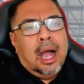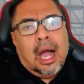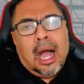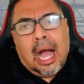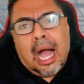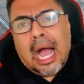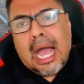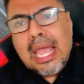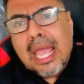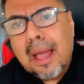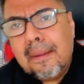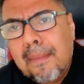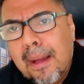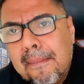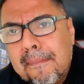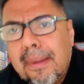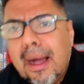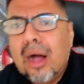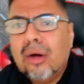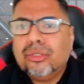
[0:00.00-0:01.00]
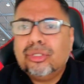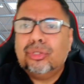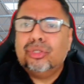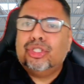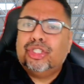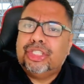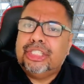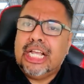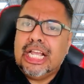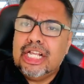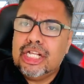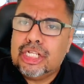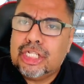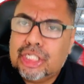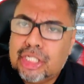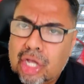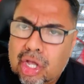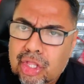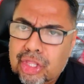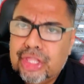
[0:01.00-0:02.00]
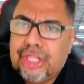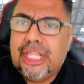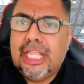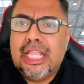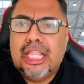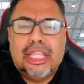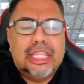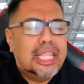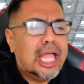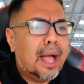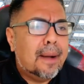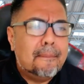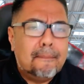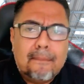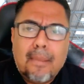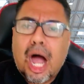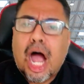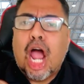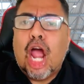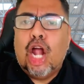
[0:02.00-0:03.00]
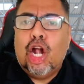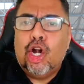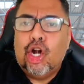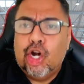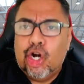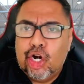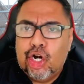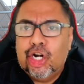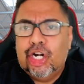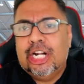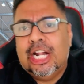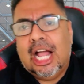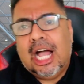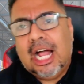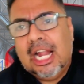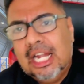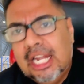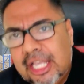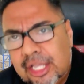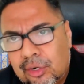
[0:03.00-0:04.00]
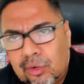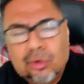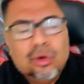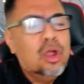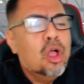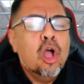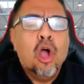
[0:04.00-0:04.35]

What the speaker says: I am about to say something that might hurt a little.